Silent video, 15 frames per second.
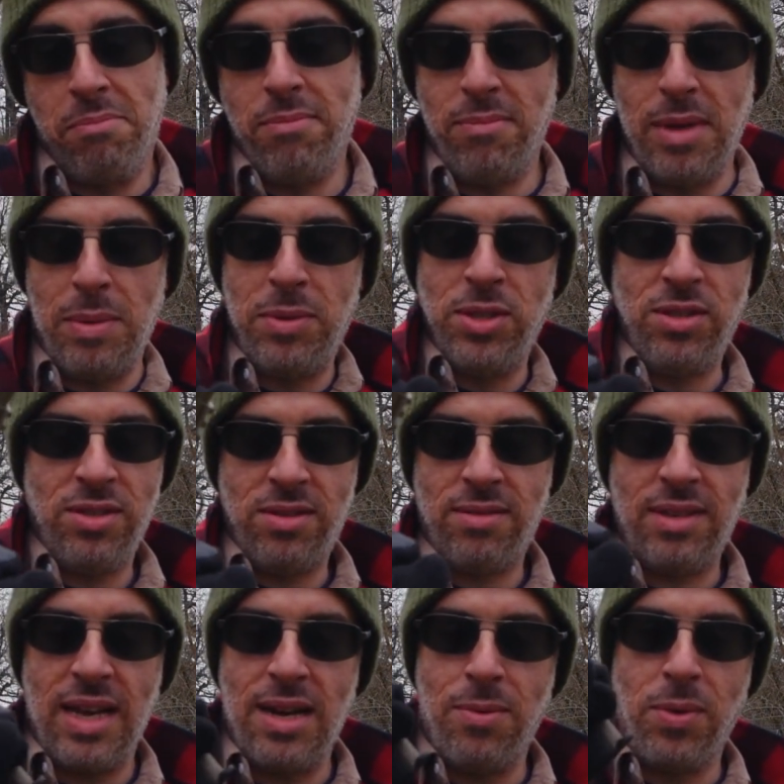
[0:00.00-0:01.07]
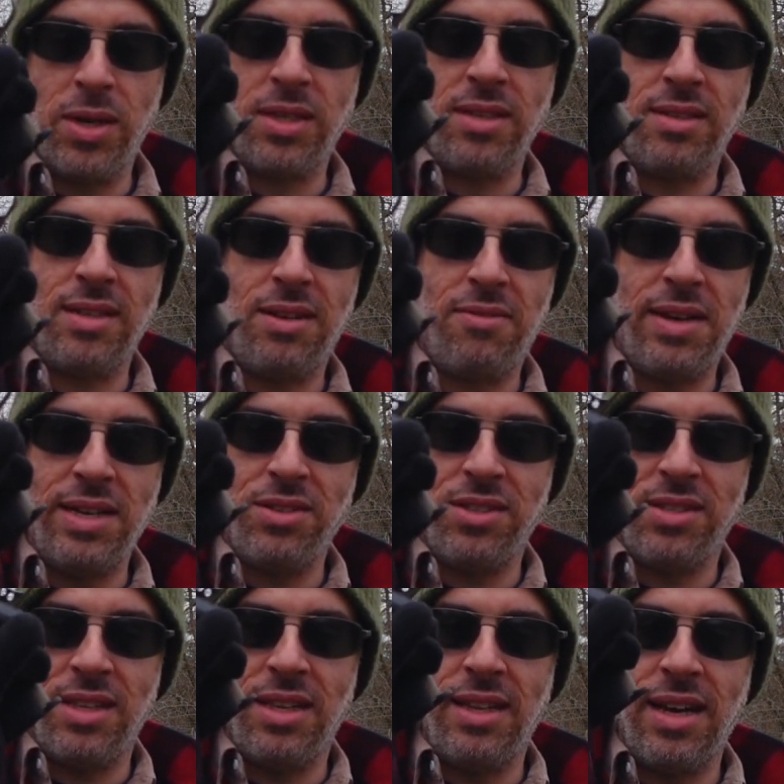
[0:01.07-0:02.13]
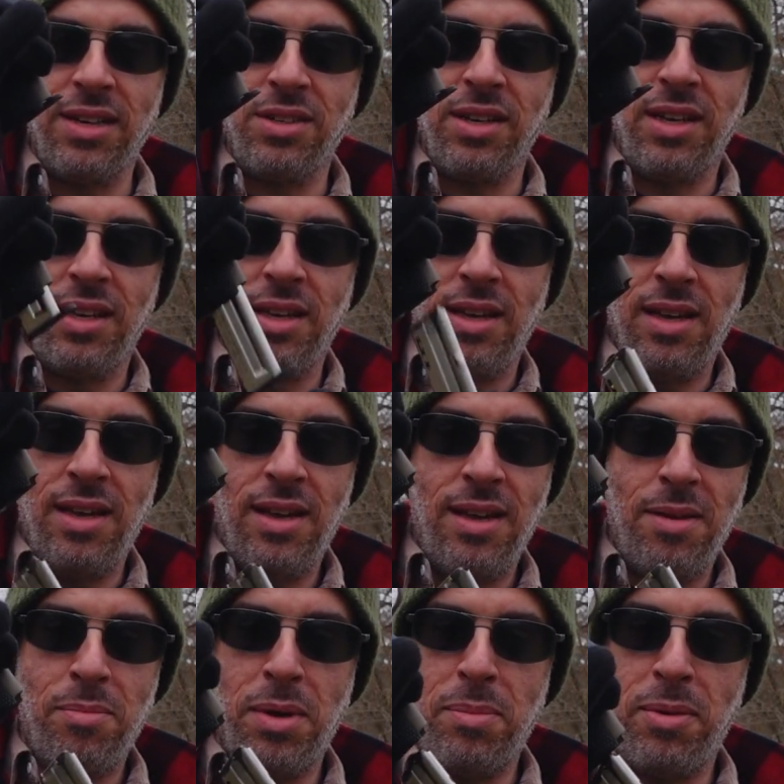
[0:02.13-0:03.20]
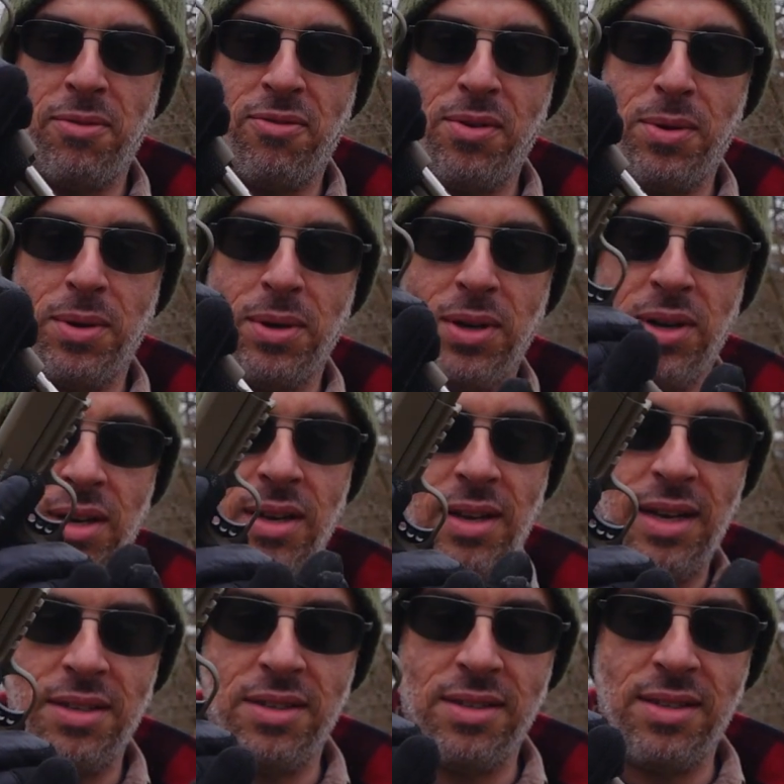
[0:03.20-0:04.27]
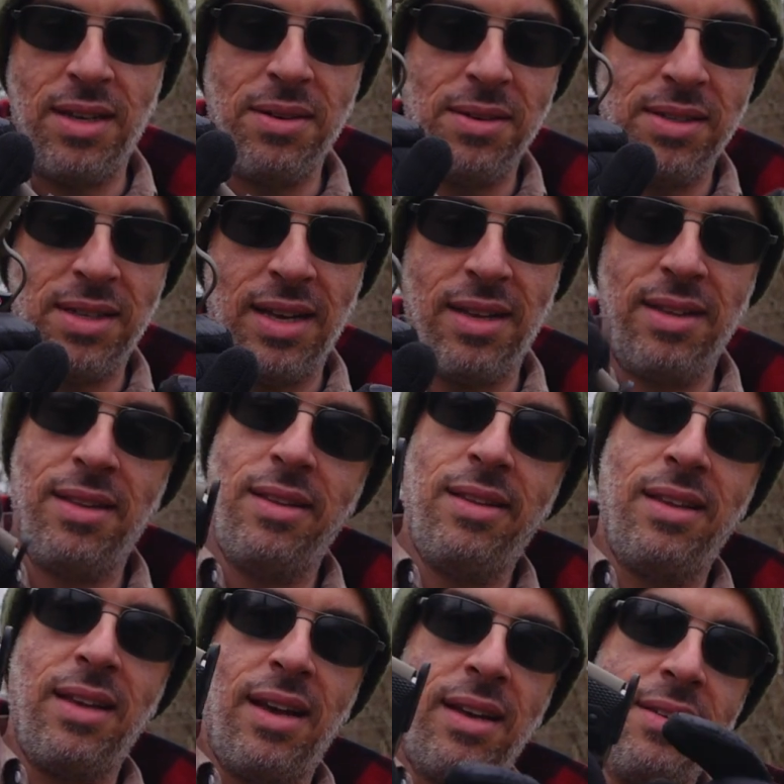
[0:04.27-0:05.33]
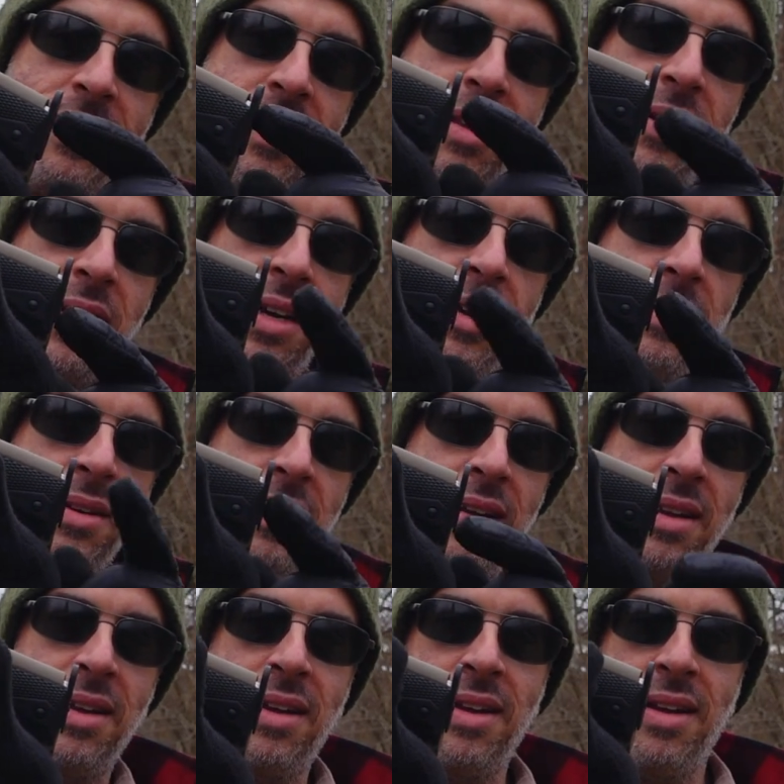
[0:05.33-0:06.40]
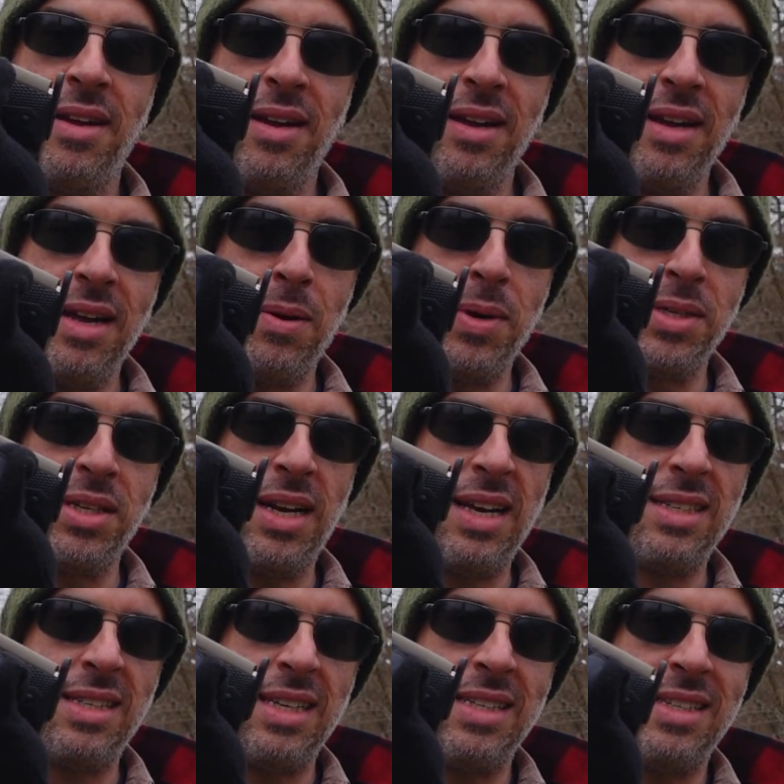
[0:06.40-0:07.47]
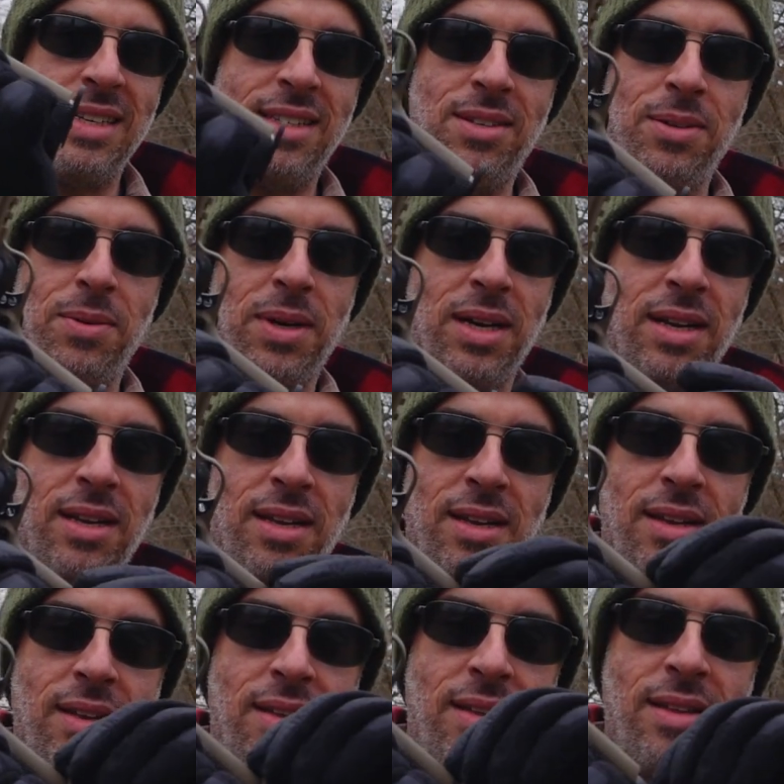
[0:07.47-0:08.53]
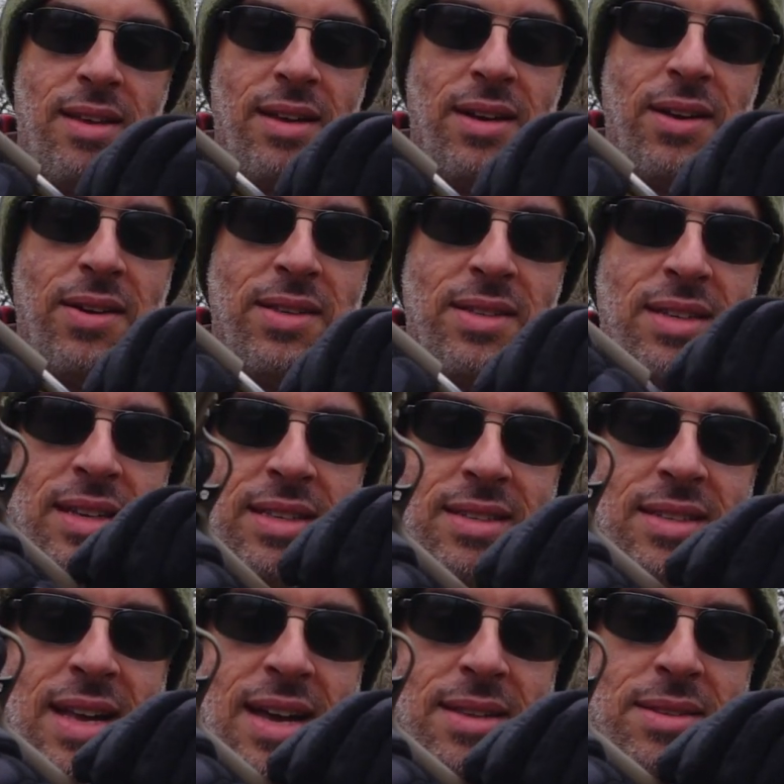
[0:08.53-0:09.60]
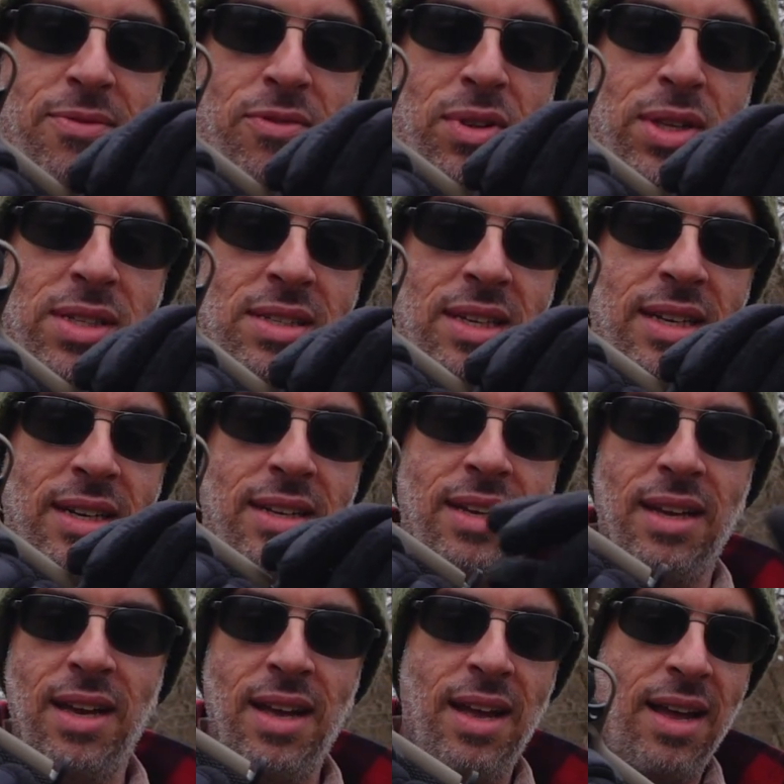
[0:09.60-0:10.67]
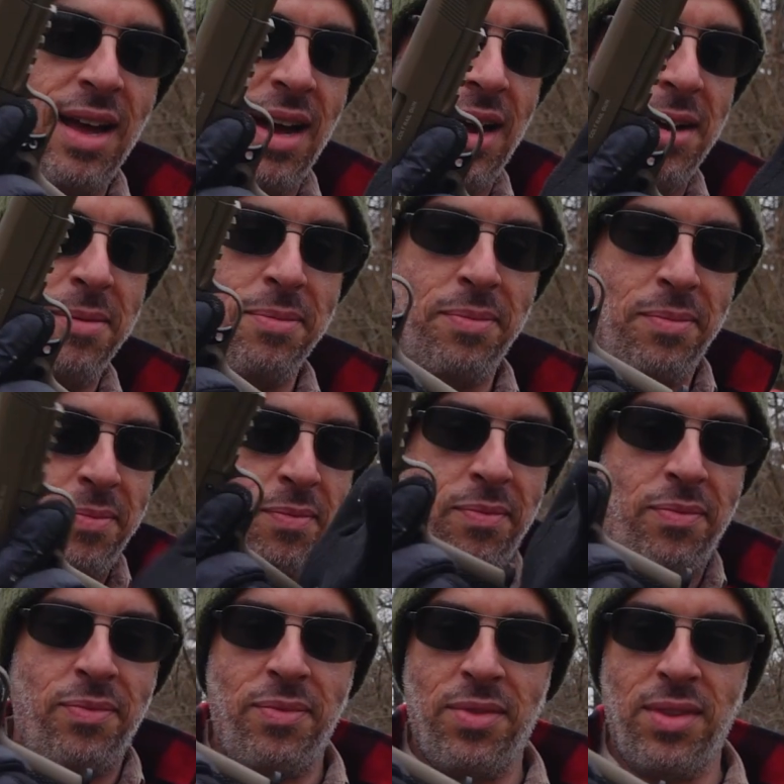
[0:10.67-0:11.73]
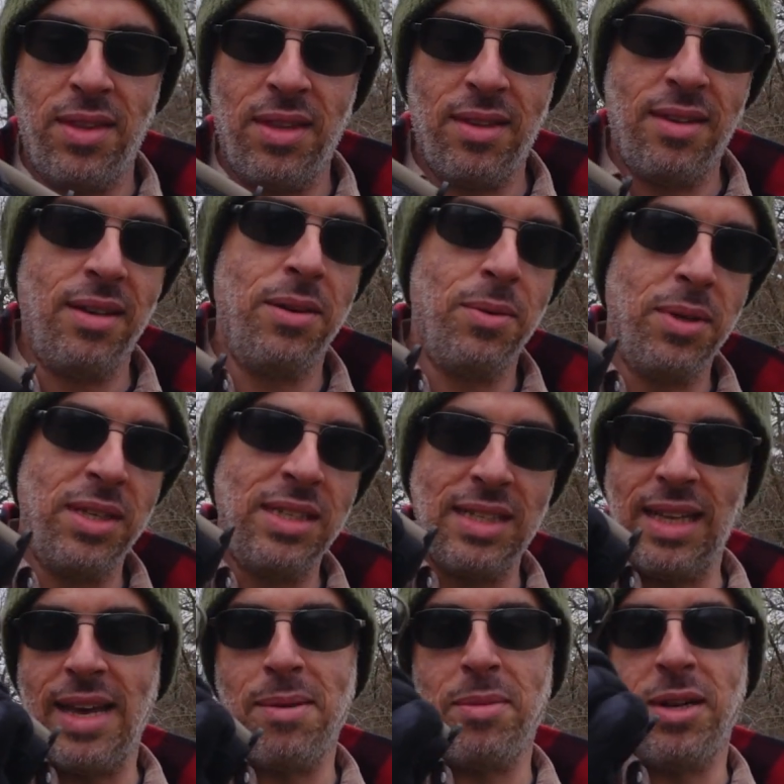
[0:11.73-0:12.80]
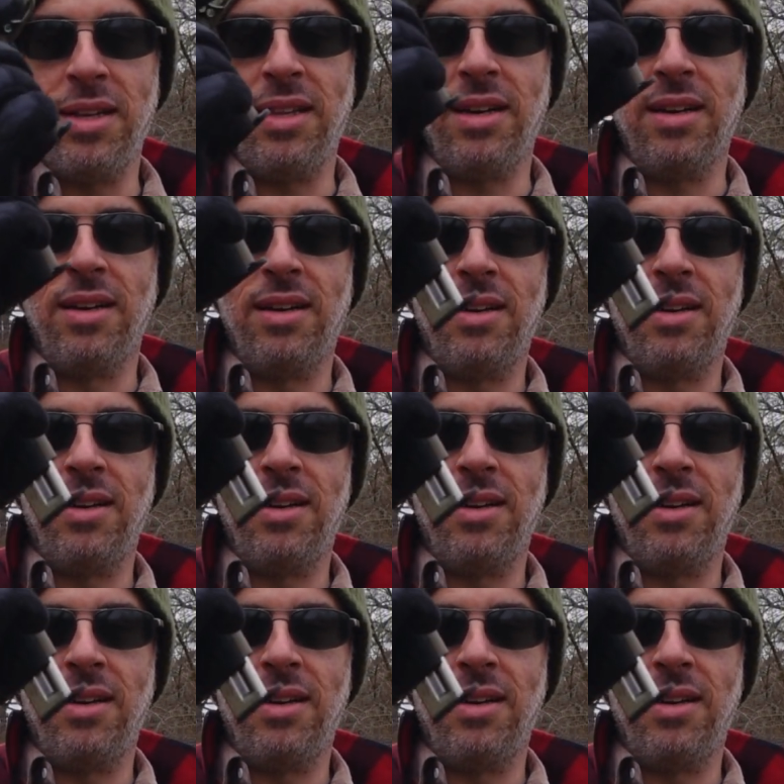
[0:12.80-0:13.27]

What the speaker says: Maybe it just kind of worked itself out just then actually. But before, I just noticed that. Yeah, so there you go. It wasn't as easy to, it's not fully seated until you really slam it in there.